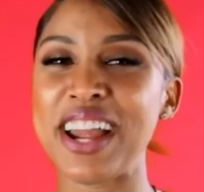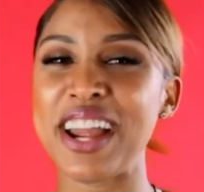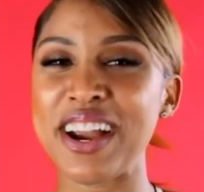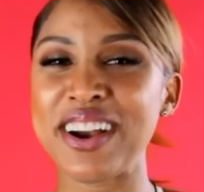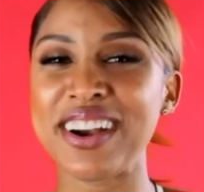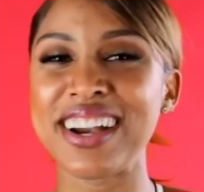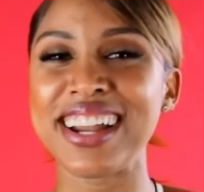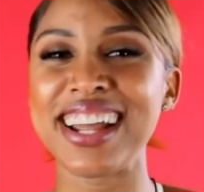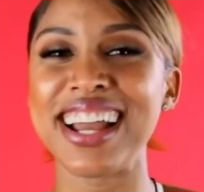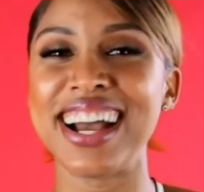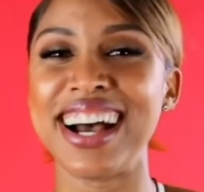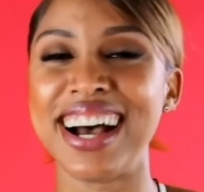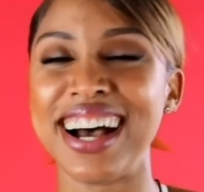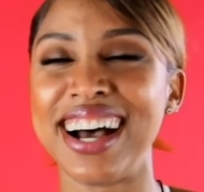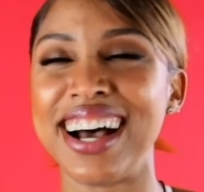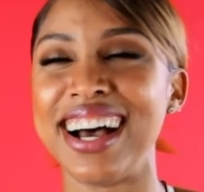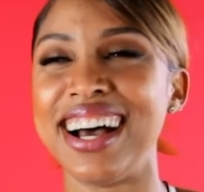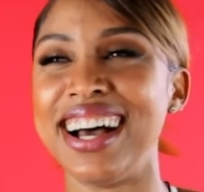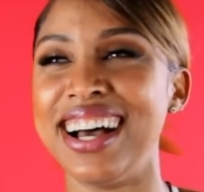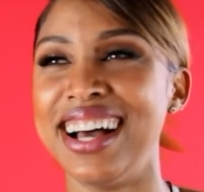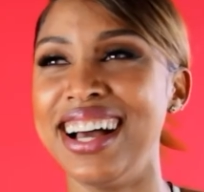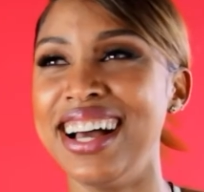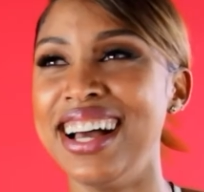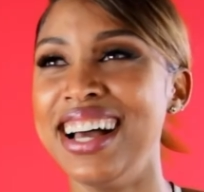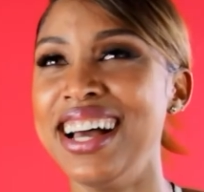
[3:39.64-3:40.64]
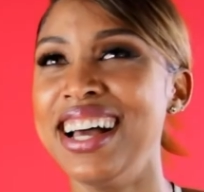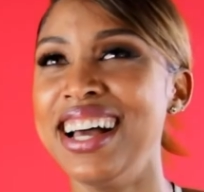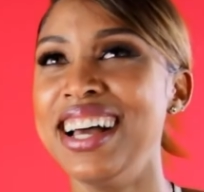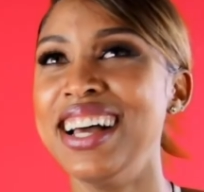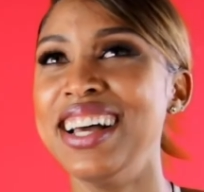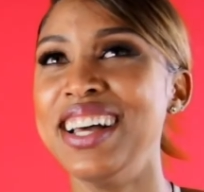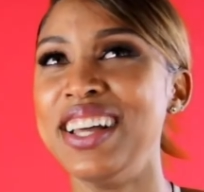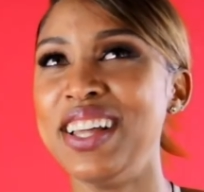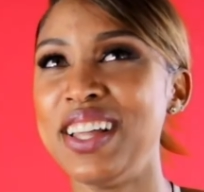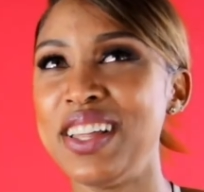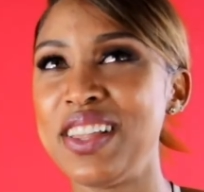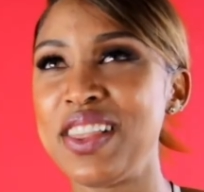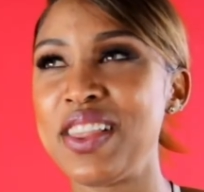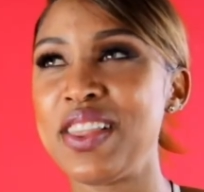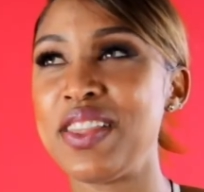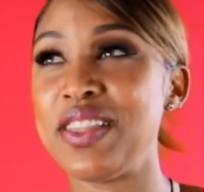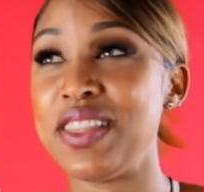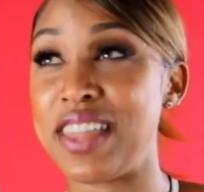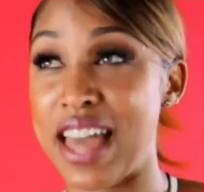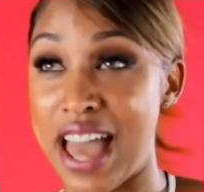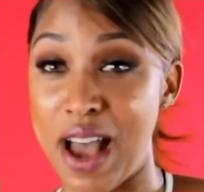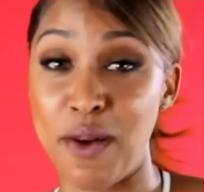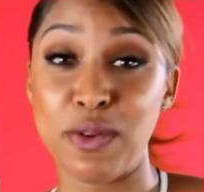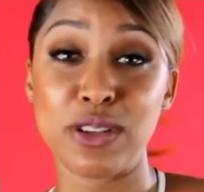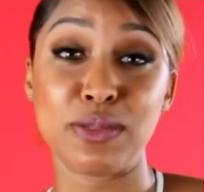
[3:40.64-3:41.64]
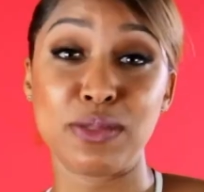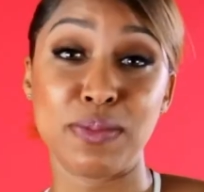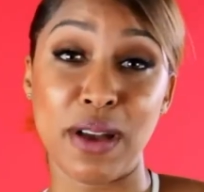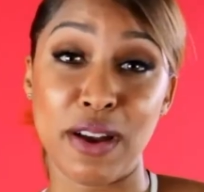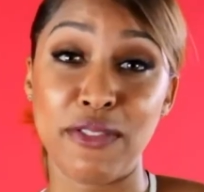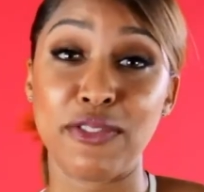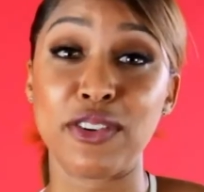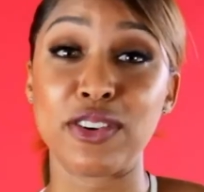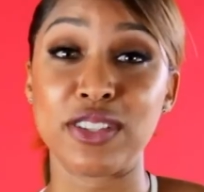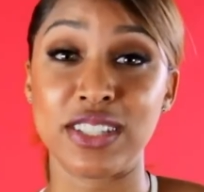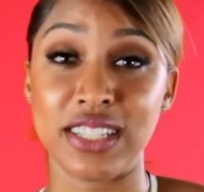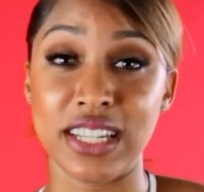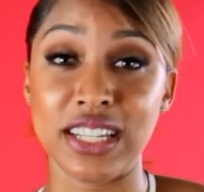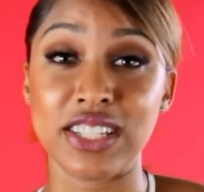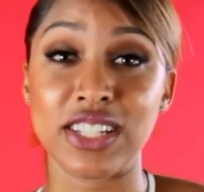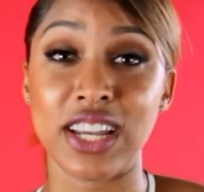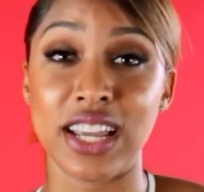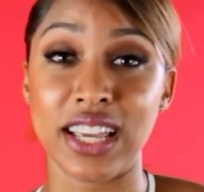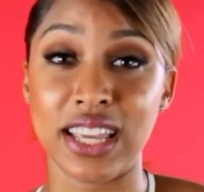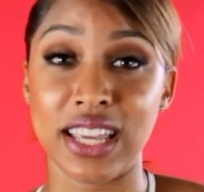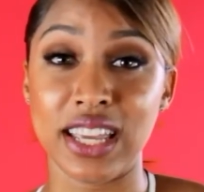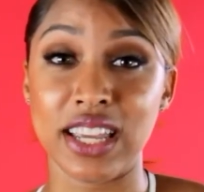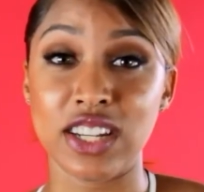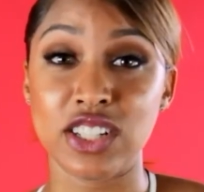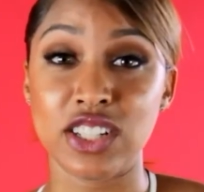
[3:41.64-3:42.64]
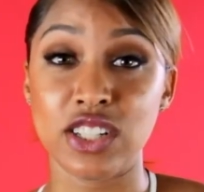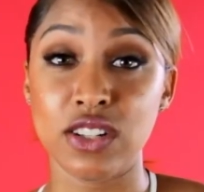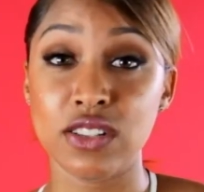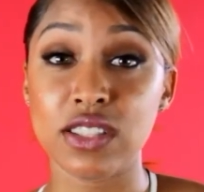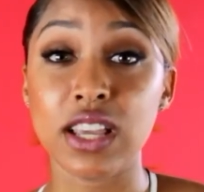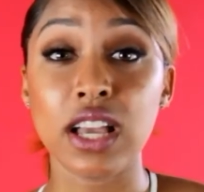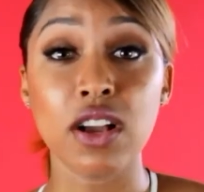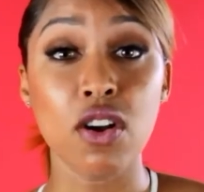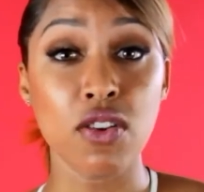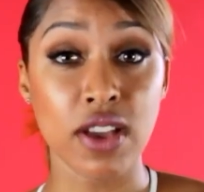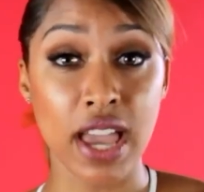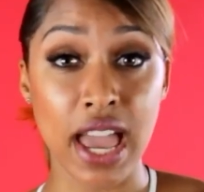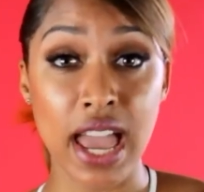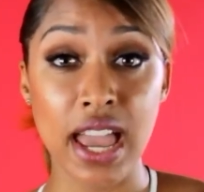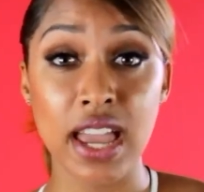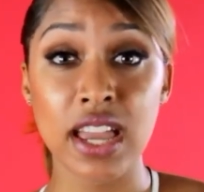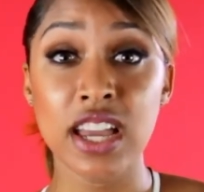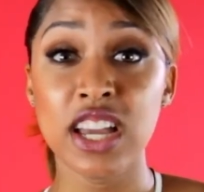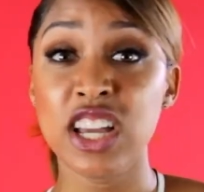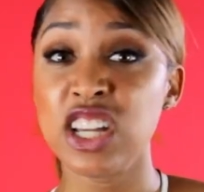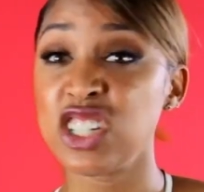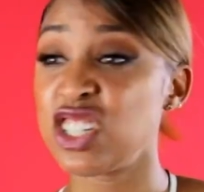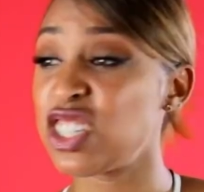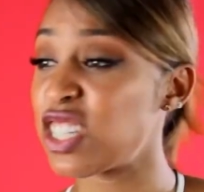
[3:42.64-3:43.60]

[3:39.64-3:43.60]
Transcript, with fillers: very, uh, that was my first DJ gig. She's like, okay.